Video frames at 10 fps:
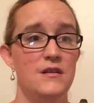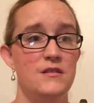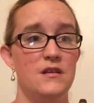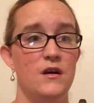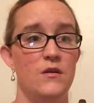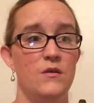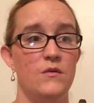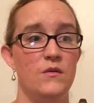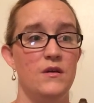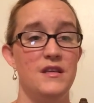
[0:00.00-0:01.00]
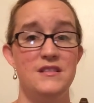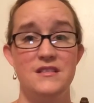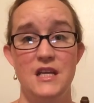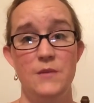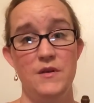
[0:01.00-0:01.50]
So this
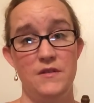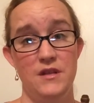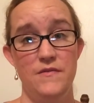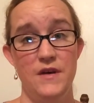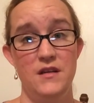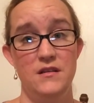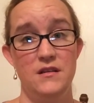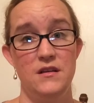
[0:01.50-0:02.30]
is going to be really fun.